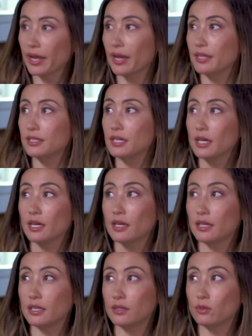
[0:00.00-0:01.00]
And
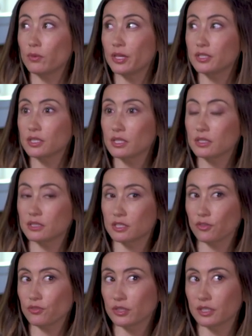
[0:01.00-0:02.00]
in the ways that it's
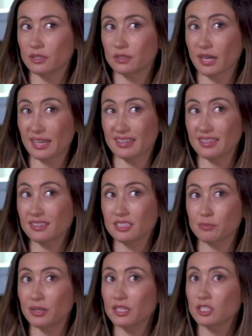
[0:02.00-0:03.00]
different, I think it's
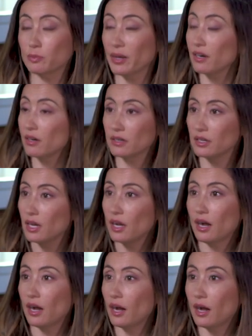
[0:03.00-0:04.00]
it's made us better.
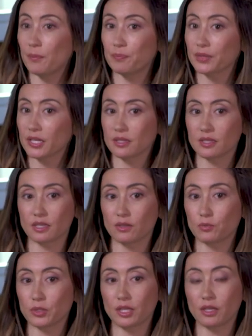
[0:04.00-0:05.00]
Um, I think
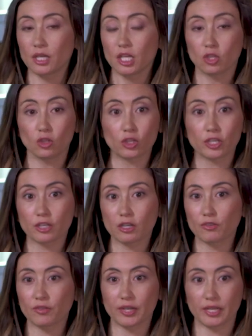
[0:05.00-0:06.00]
we look at
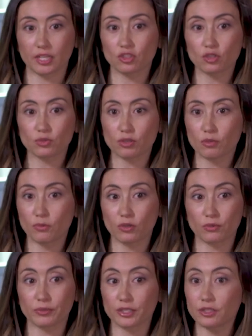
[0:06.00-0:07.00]
our financials with
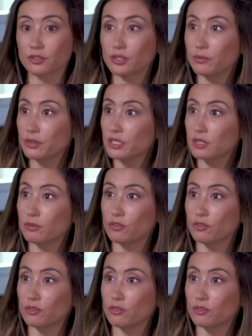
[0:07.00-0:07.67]
more rigor than we did